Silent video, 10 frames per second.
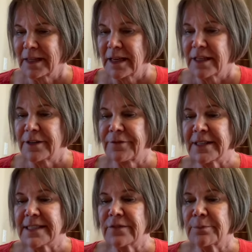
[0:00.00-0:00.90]

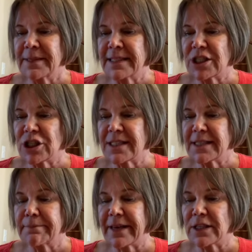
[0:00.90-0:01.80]
Defensive positions
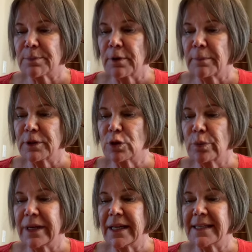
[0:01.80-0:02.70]
in baseball
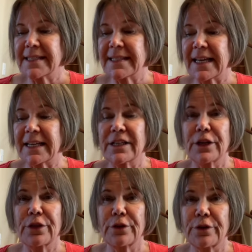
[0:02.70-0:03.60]
between second
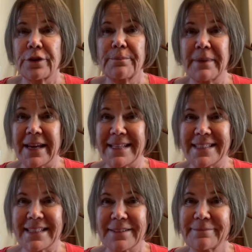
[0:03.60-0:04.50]
and third base.